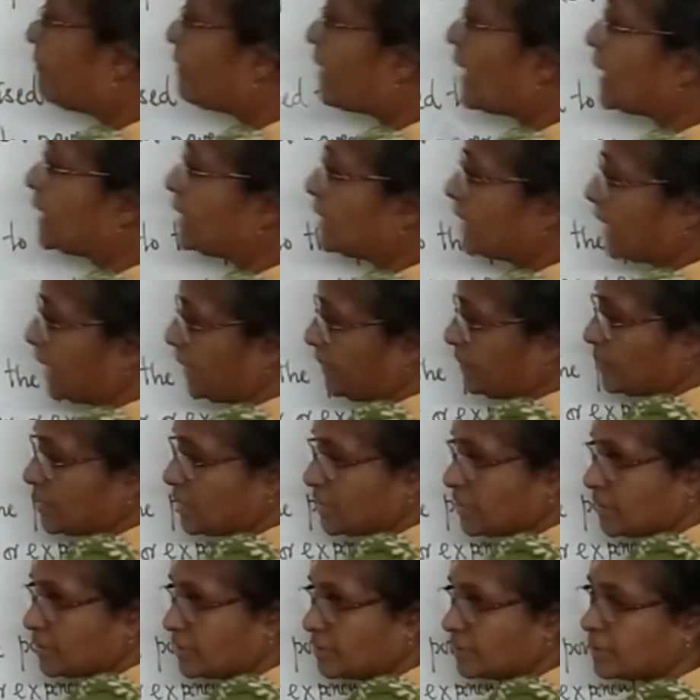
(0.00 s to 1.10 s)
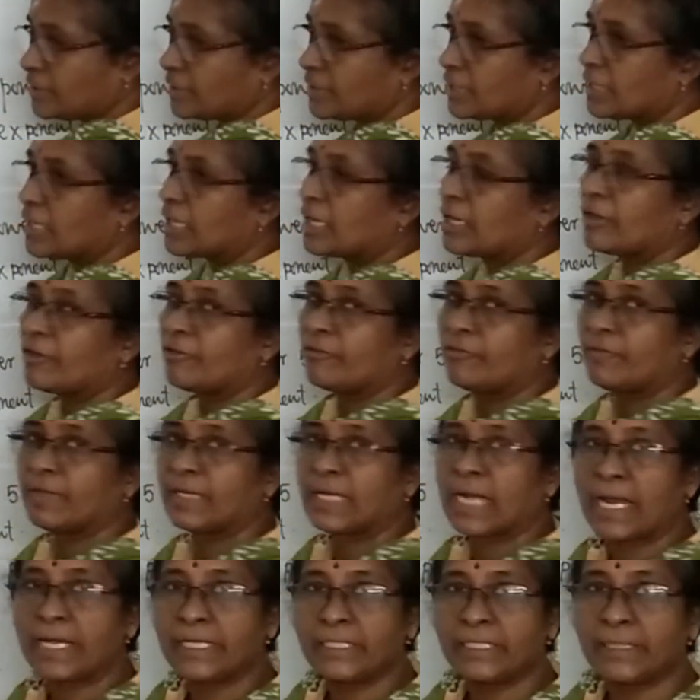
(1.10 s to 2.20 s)
5 times, we
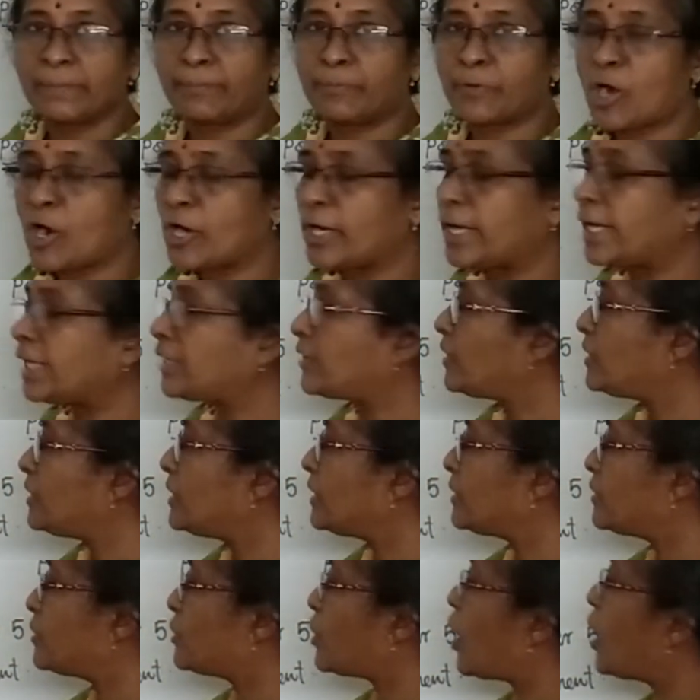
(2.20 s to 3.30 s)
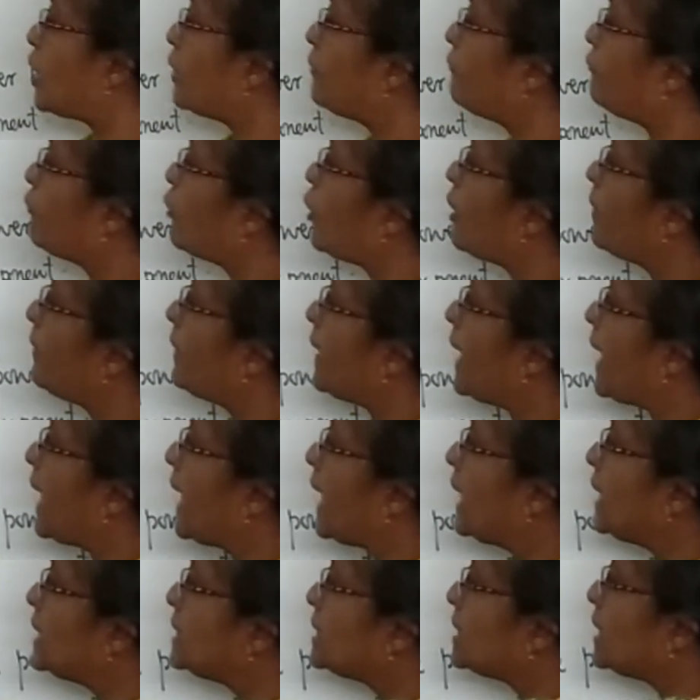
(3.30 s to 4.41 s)
write the product in the short form
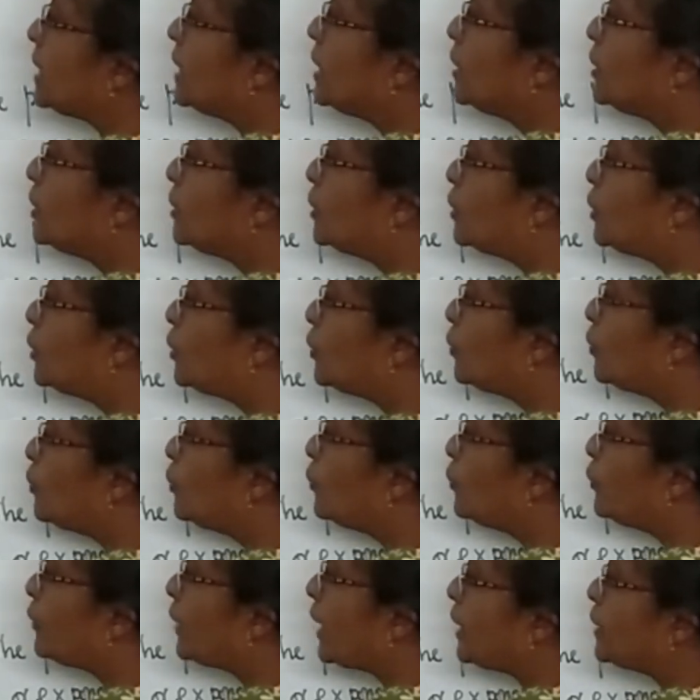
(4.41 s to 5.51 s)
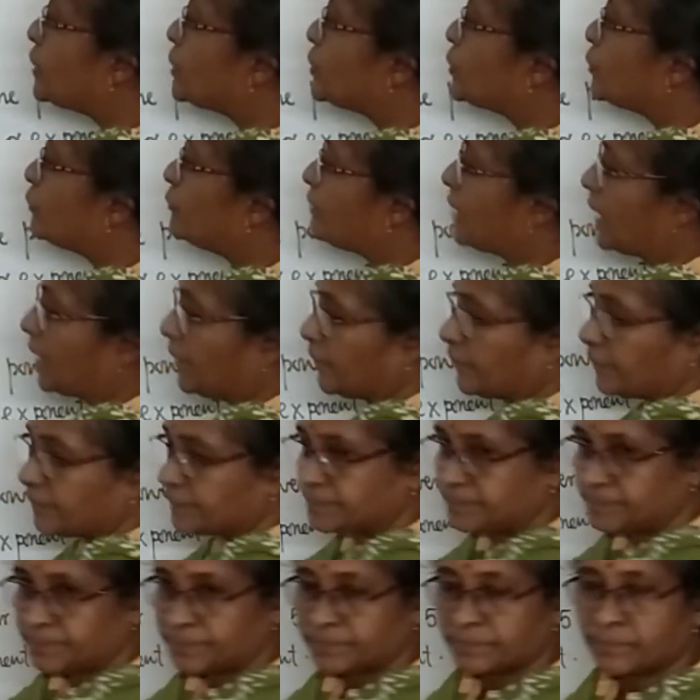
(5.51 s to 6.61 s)
as 2 raised to 5.
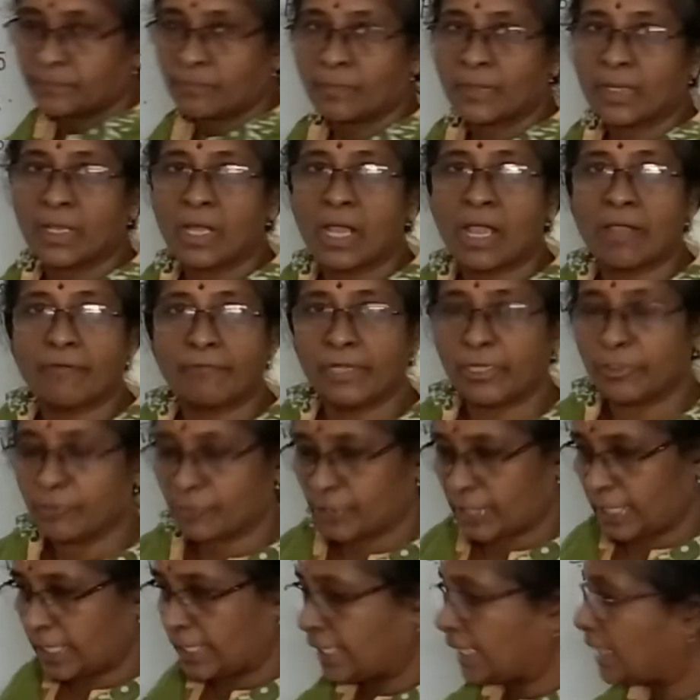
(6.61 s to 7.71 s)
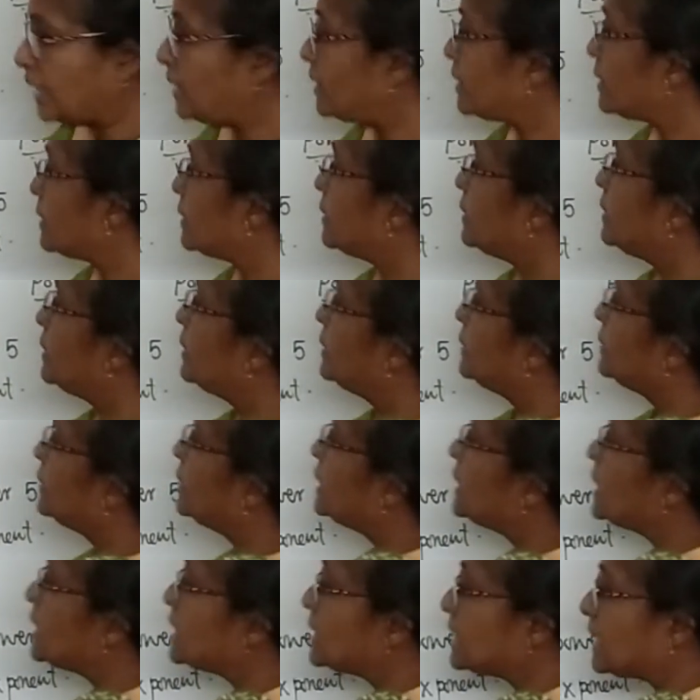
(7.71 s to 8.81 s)
How will you read it?
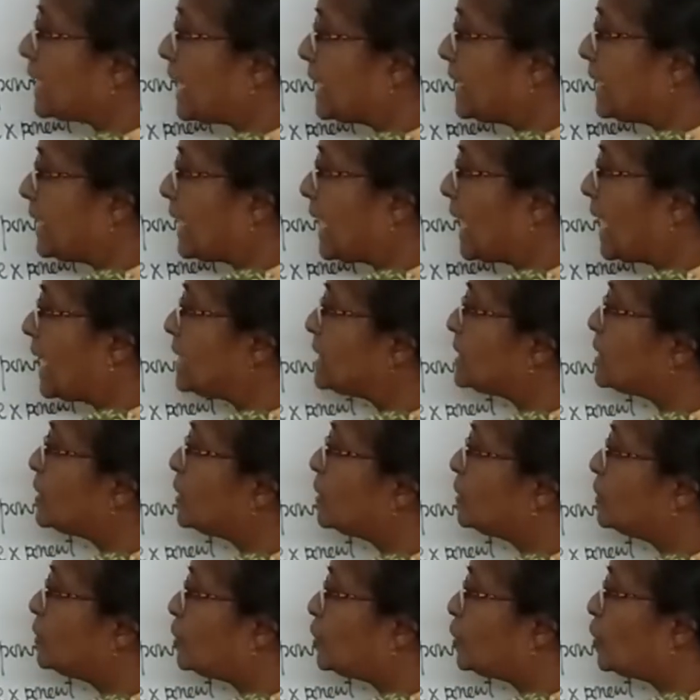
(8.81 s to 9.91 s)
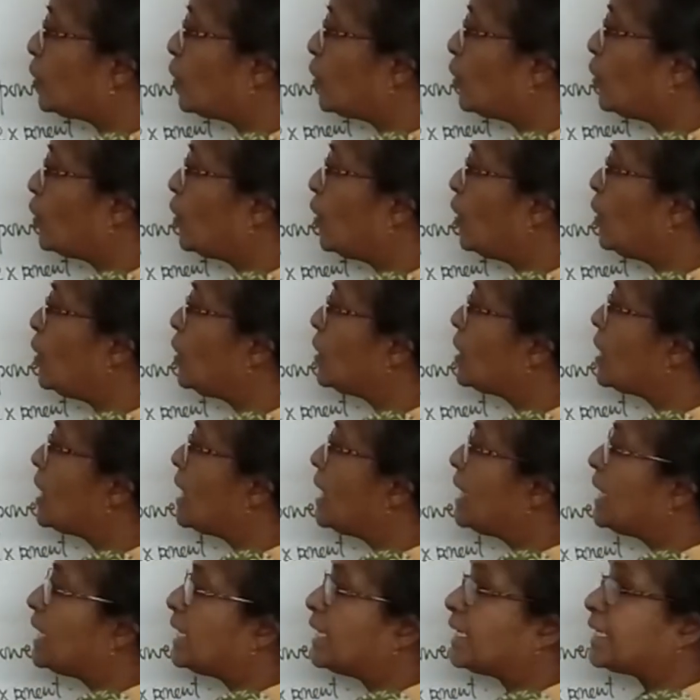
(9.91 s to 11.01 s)
This is read as 2
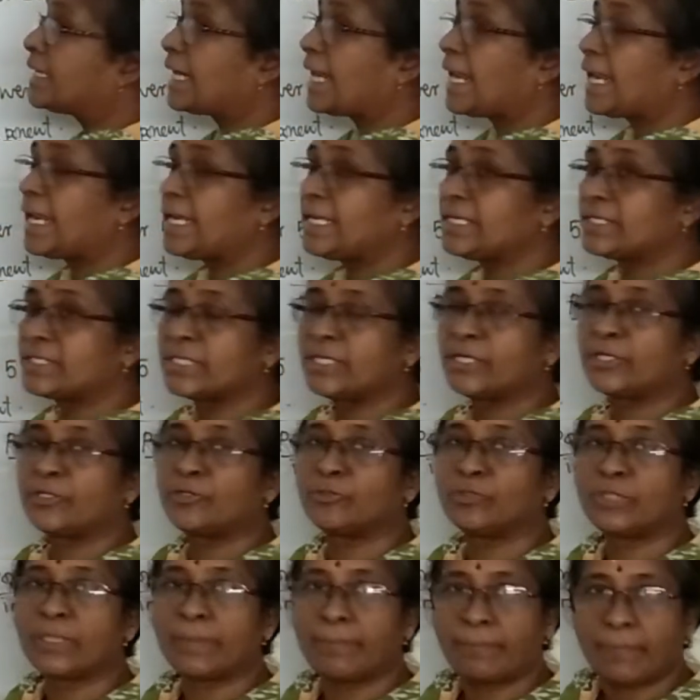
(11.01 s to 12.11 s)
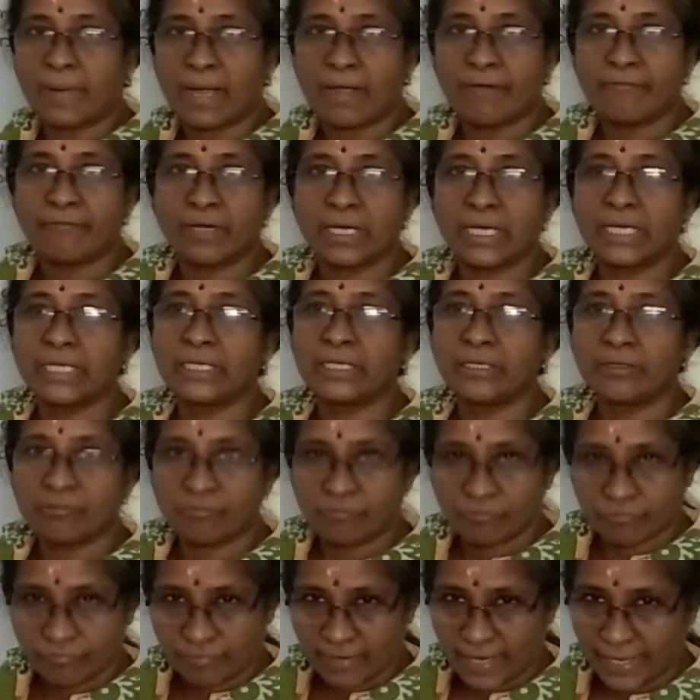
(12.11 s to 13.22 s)
raised to the power
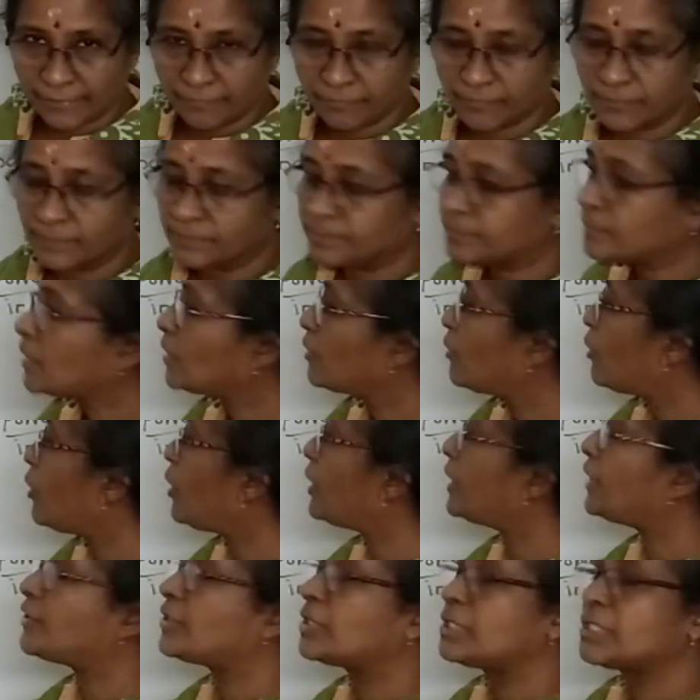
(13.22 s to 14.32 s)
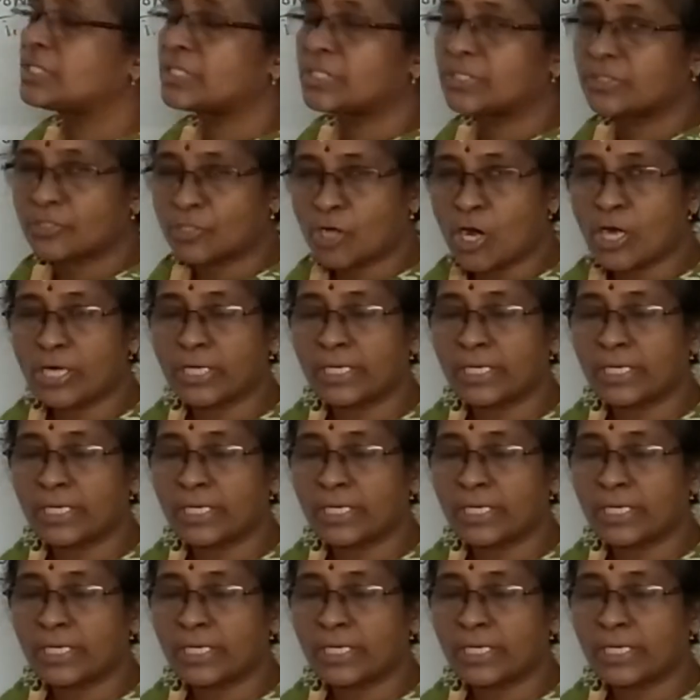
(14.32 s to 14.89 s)
5, or it is